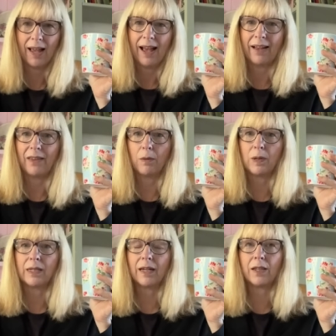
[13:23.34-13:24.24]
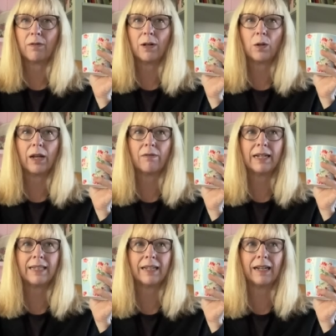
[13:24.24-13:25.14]
and there was a thread on there
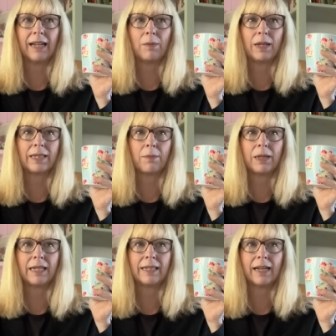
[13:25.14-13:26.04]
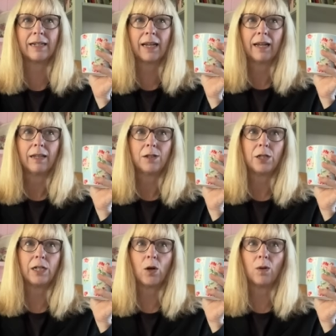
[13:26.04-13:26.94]
recently where somebody said
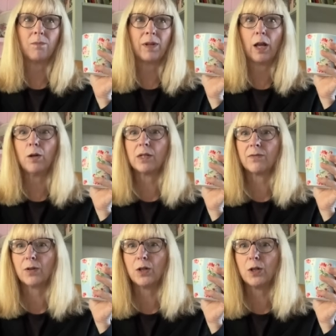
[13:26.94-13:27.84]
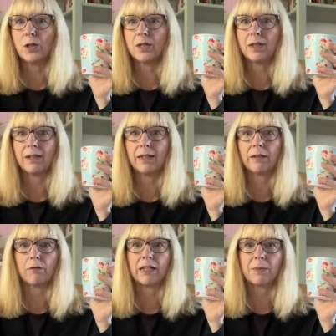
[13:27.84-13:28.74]
she'd got loads of good little
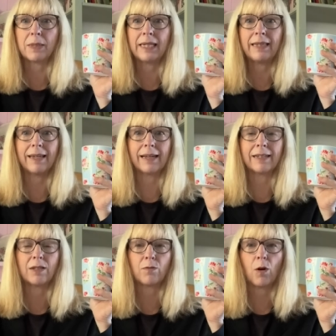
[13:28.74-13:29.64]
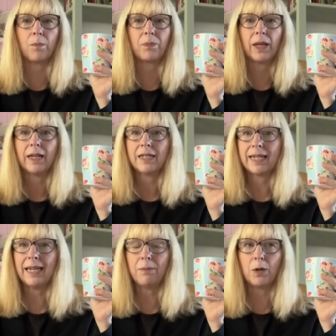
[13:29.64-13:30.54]
Christmassy things from
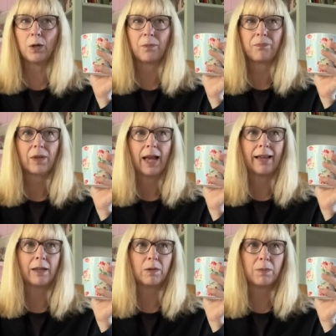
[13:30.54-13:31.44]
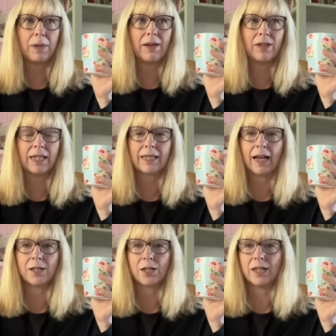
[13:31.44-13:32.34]
Temu, and there was a bit of a
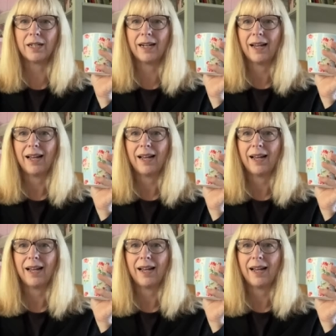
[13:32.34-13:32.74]
discussion,